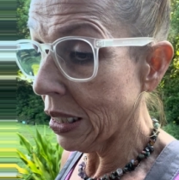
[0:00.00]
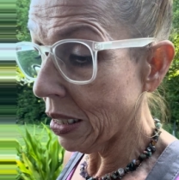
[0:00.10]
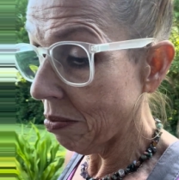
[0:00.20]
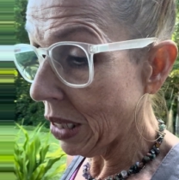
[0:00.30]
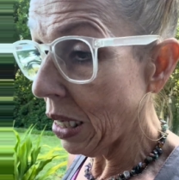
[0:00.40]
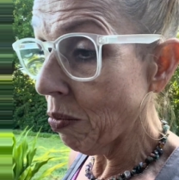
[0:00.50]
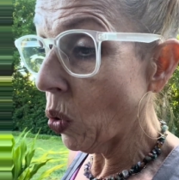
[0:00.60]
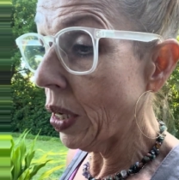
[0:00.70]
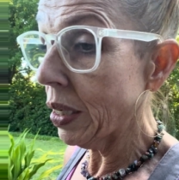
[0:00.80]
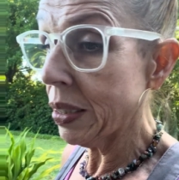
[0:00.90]
some neem
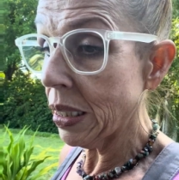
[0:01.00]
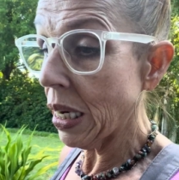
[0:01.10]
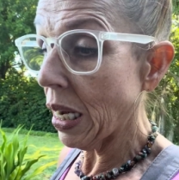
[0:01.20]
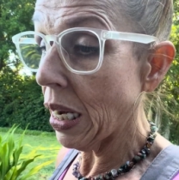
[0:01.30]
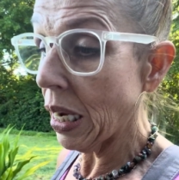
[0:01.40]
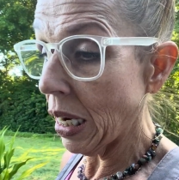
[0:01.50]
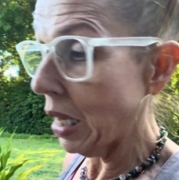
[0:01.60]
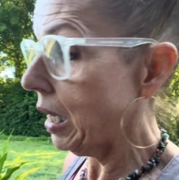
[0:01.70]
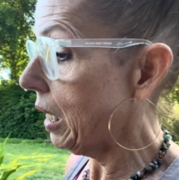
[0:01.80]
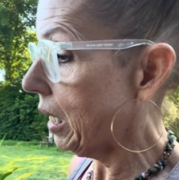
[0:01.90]
oil today,
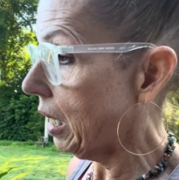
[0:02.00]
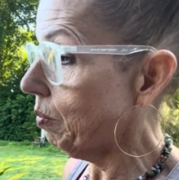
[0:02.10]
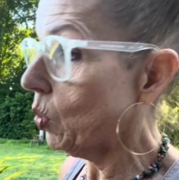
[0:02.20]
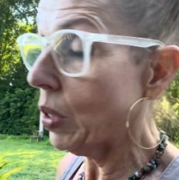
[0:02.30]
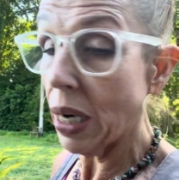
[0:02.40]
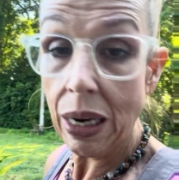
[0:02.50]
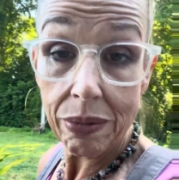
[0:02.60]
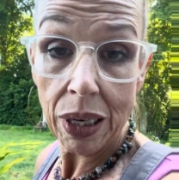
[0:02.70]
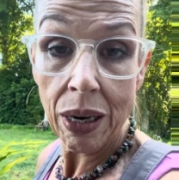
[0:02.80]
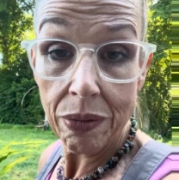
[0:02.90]
and then I'm going to have
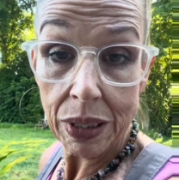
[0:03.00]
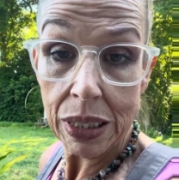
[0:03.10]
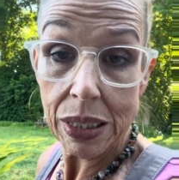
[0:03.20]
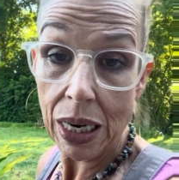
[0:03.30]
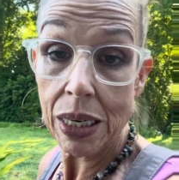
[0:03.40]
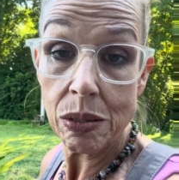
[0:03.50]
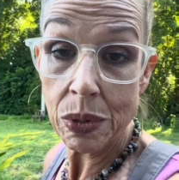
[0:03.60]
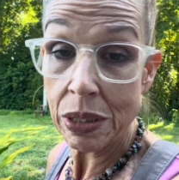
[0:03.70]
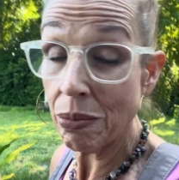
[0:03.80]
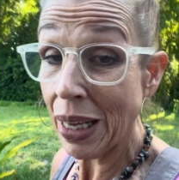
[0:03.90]
to cover these guys with
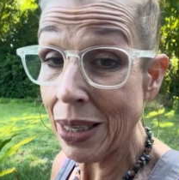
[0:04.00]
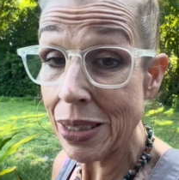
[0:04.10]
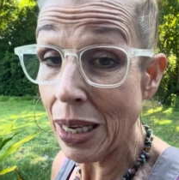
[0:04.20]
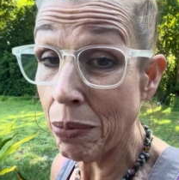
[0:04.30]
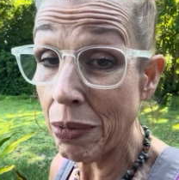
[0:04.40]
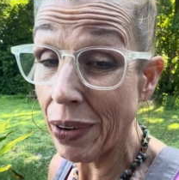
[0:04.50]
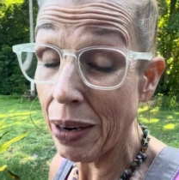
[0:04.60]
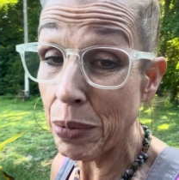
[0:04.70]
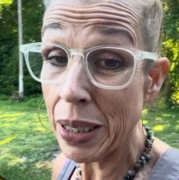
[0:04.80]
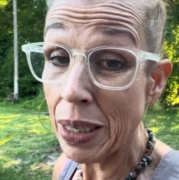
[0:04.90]
some landscaping
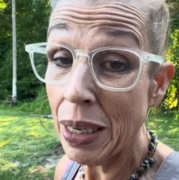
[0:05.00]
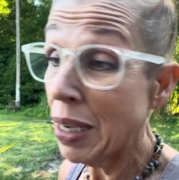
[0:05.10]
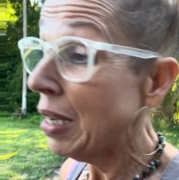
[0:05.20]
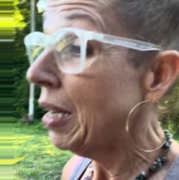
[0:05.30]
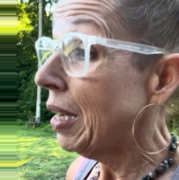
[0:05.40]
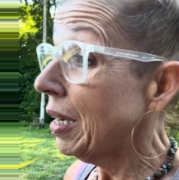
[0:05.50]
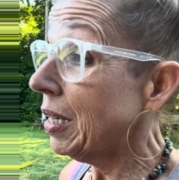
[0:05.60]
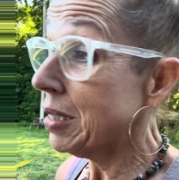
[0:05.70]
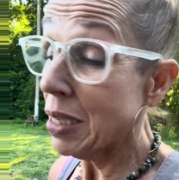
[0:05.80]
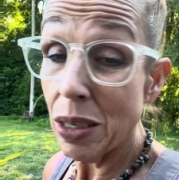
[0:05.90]
fabric
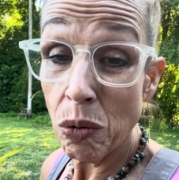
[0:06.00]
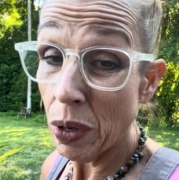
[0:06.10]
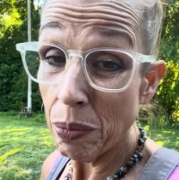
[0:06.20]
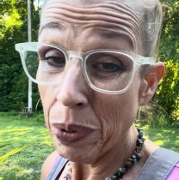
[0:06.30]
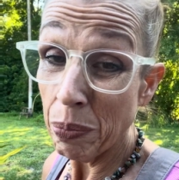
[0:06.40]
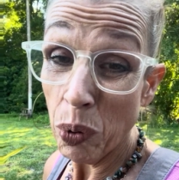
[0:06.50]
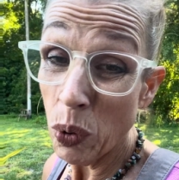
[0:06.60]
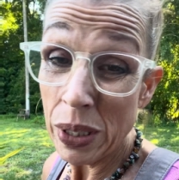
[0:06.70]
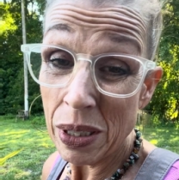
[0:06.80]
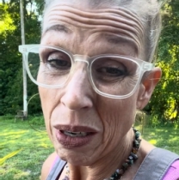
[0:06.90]
because I don't want to put
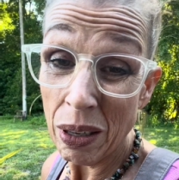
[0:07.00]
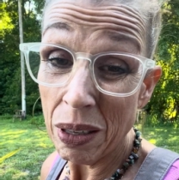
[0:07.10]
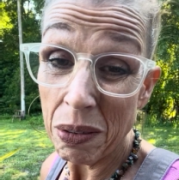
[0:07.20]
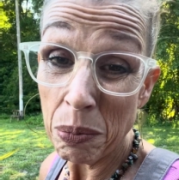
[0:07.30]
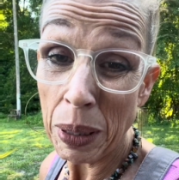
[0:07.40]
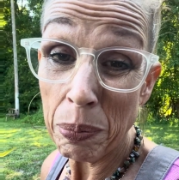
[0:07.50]
poison all over my